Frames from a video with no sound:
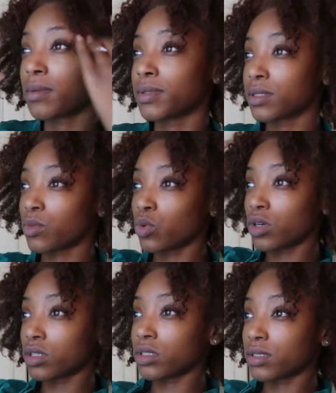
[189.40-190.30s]
I'll put some
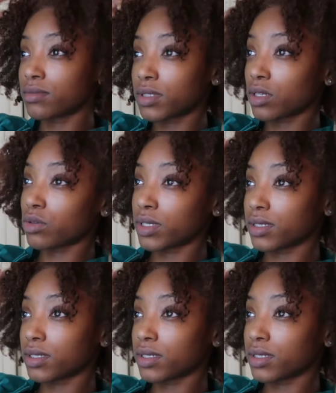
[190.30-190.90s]
oil or something on